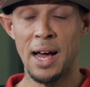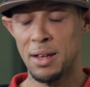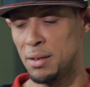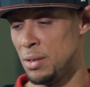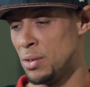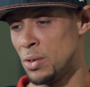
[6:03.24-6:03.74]
I,
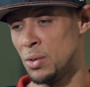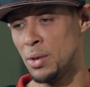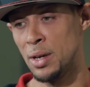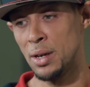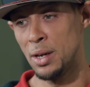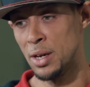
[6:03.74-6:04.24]
you know,
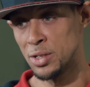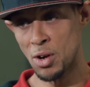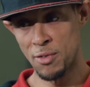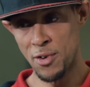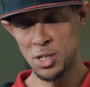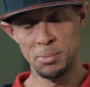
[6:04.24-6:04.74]
here's
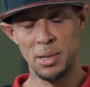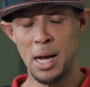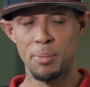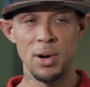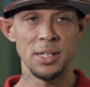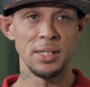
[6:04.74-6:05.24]
our first
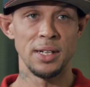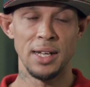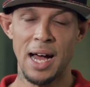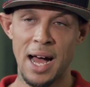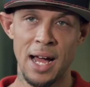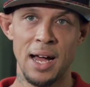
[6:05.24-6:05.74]
black
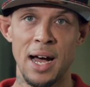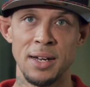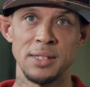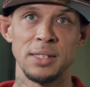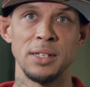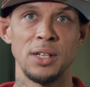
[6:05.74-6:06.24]
president. I
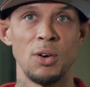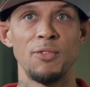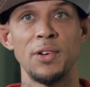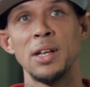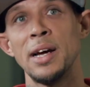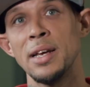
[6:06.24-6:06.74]
honestly
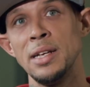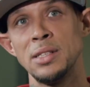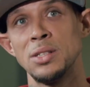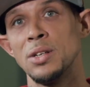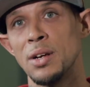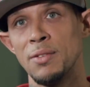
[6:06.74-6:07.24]
don't feel like he
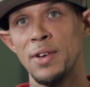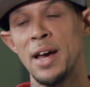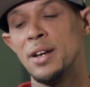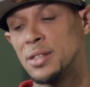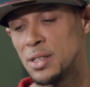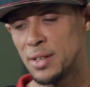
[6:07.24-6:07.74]
took
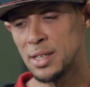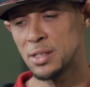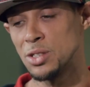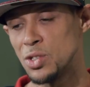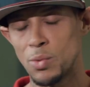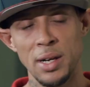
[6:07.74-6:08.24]
advantage of that
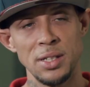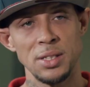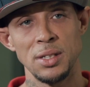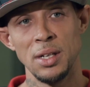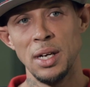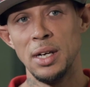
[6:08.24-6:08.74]

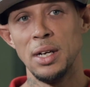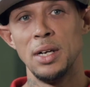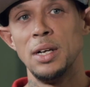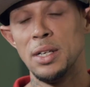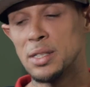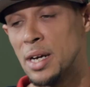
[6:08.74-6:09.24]
situation
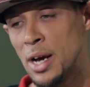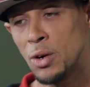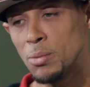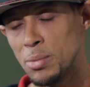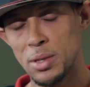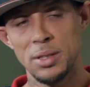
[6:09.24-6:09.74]
to
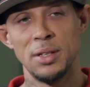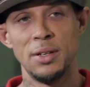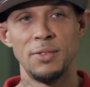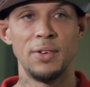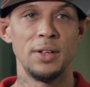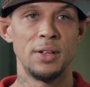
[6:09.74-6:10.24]
help the
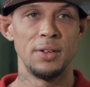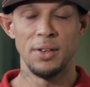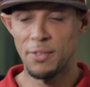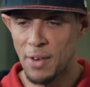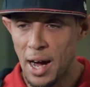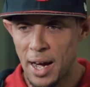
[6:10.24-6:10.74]
the
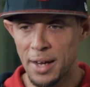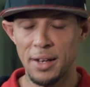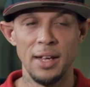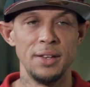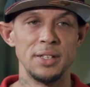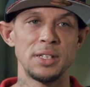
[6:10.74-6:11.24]
divide
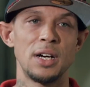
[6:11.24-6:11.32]
in this